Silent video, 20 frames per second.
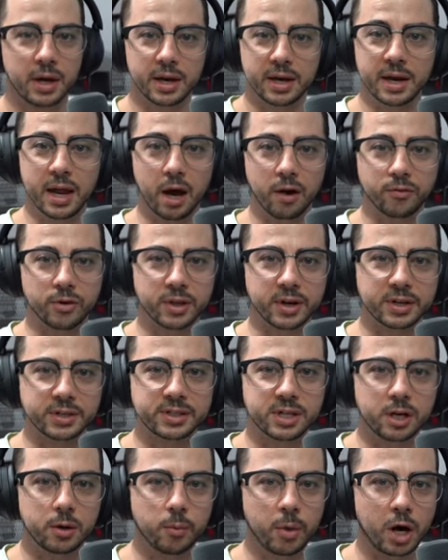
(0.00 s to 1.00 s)
Now for the
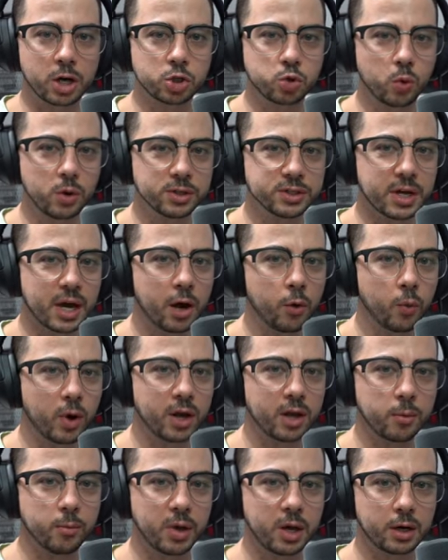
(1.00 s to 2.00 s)
Descendant modules, I
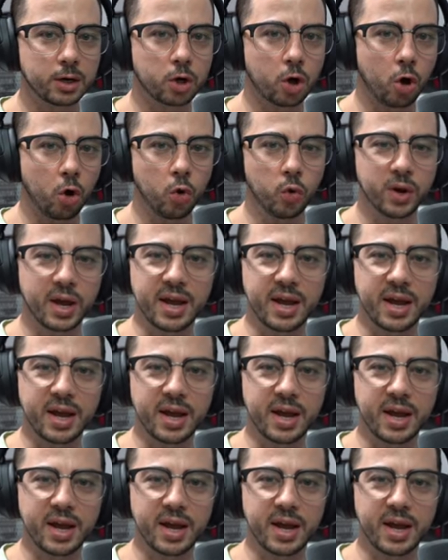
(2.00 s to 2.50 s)
recommend Cold